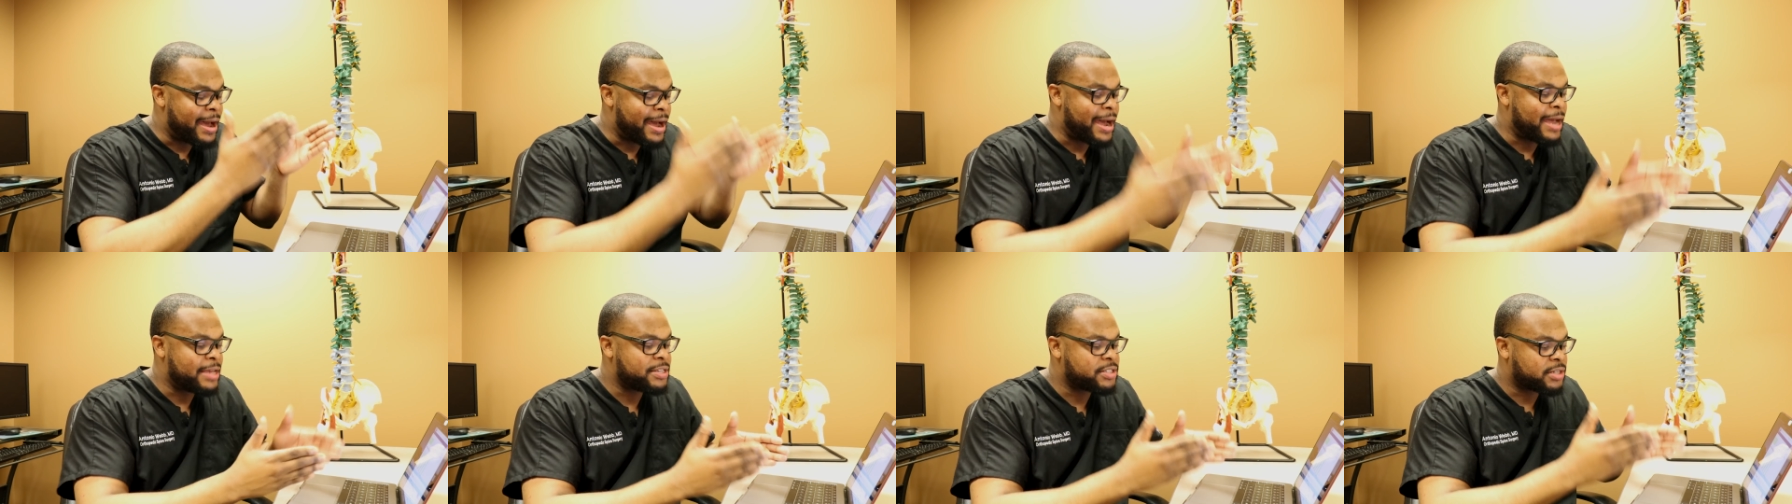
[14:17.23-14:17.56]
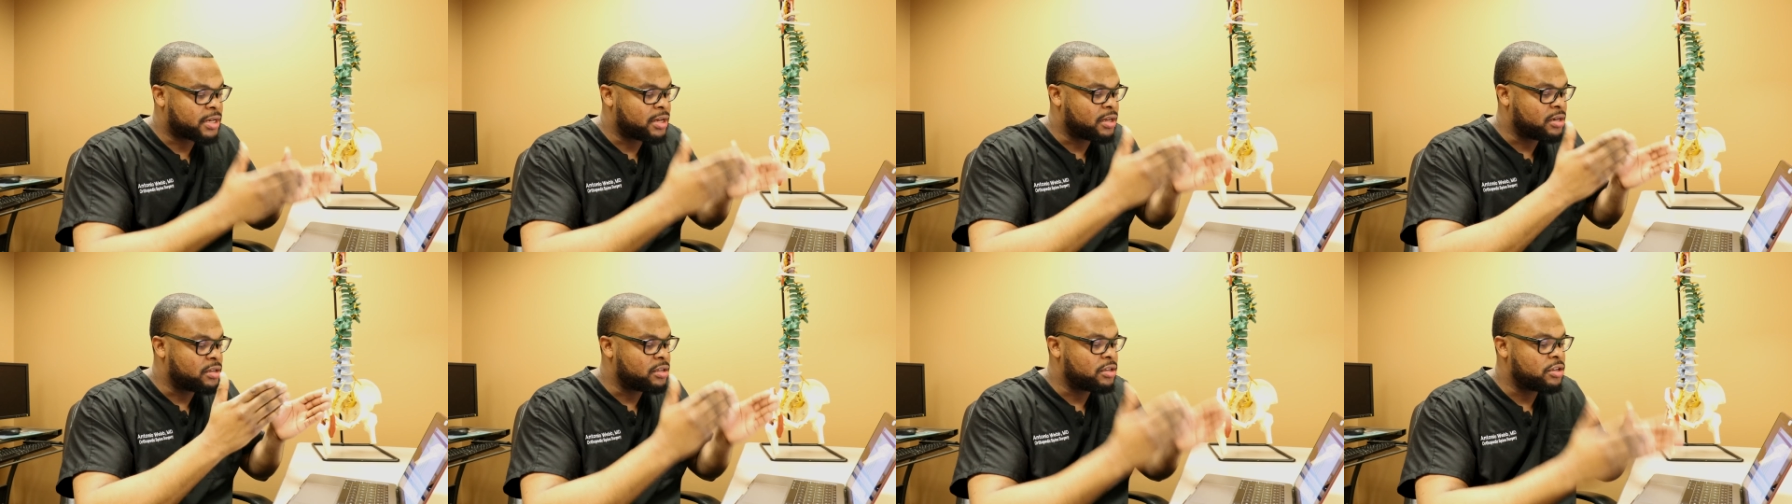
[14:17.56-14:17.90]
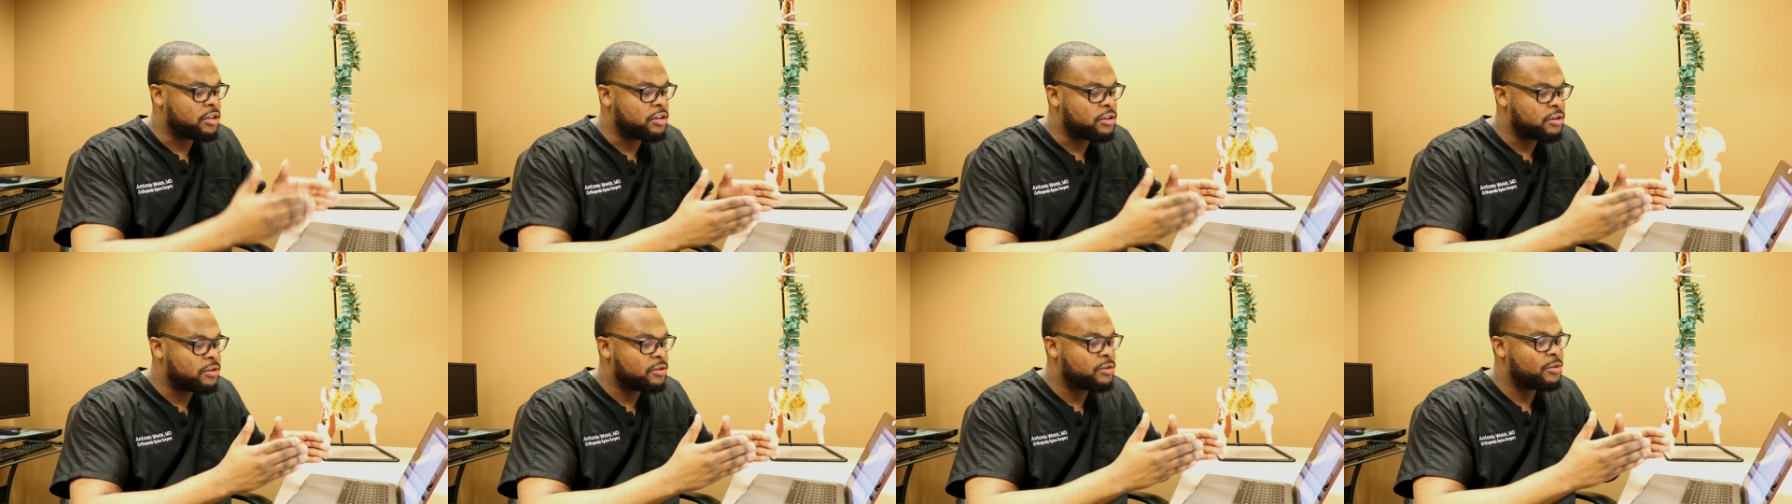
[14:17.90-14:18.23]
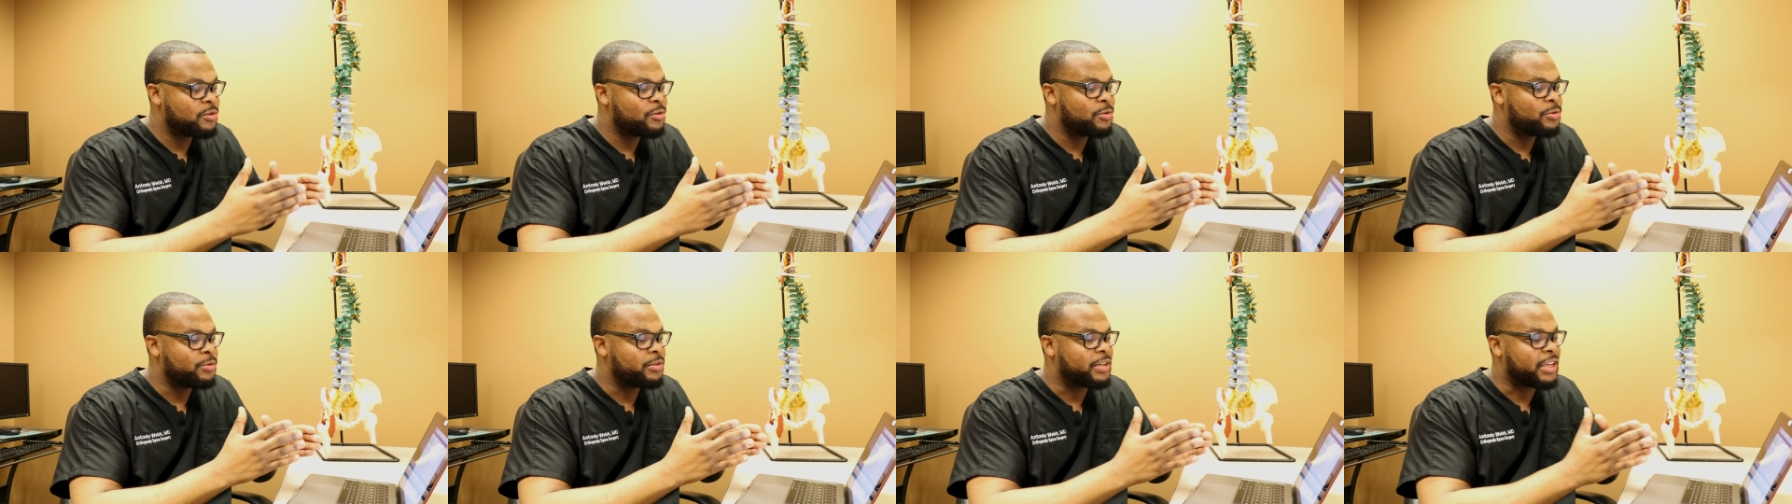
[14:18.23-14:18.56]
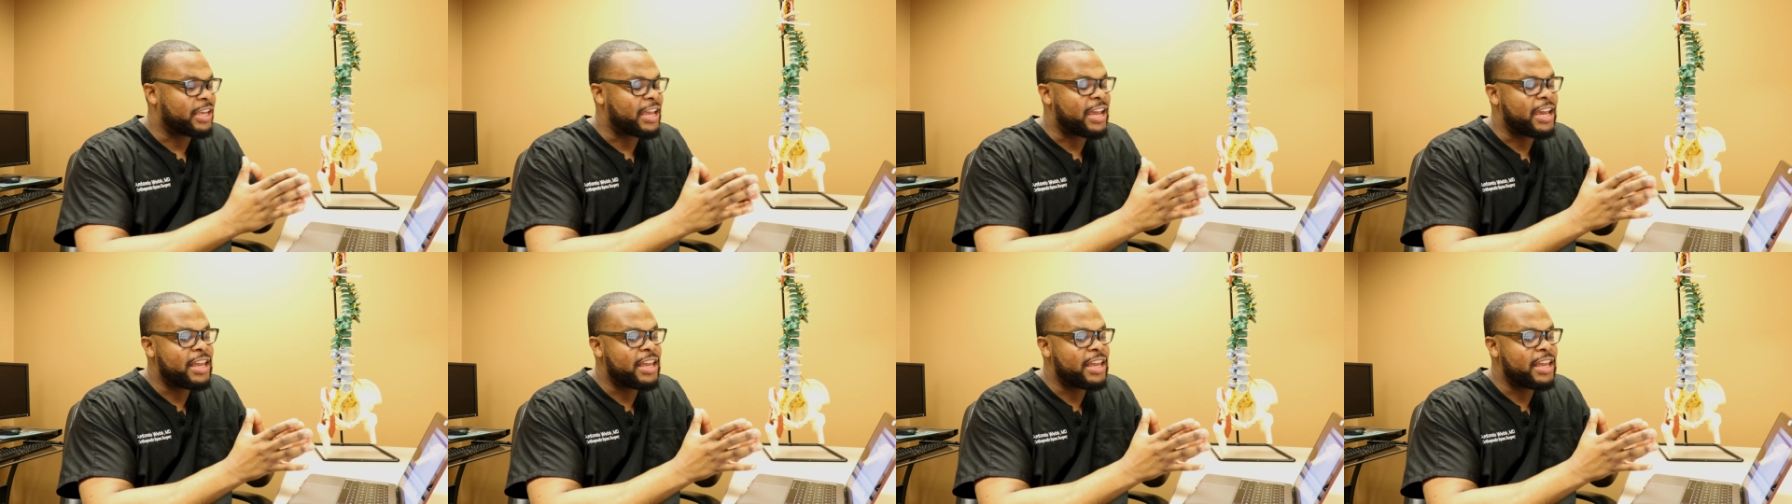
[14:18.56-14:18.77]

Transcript: asking you